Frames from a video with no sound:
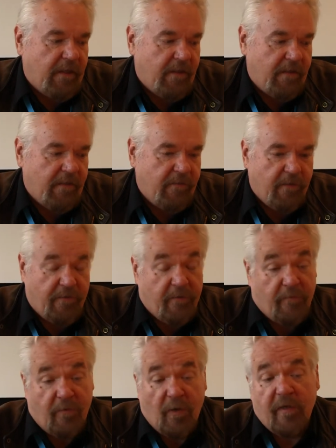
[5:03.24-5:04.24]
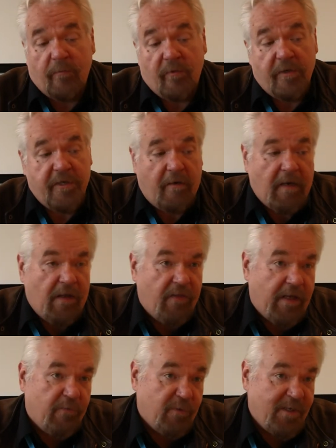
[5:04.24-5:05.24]
the third volume would show how
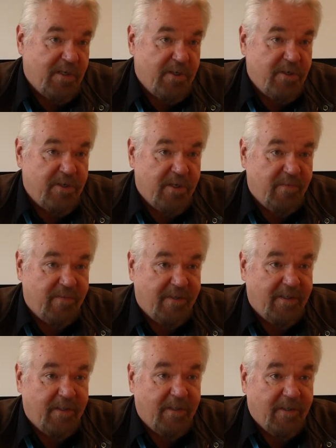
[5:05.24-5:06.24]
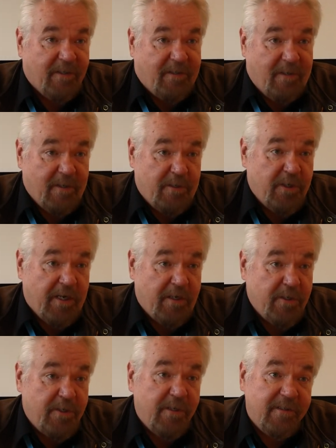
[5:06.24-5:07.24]
that relationship
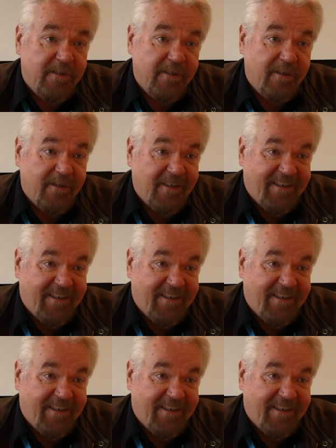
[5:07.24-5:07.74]
changed. So.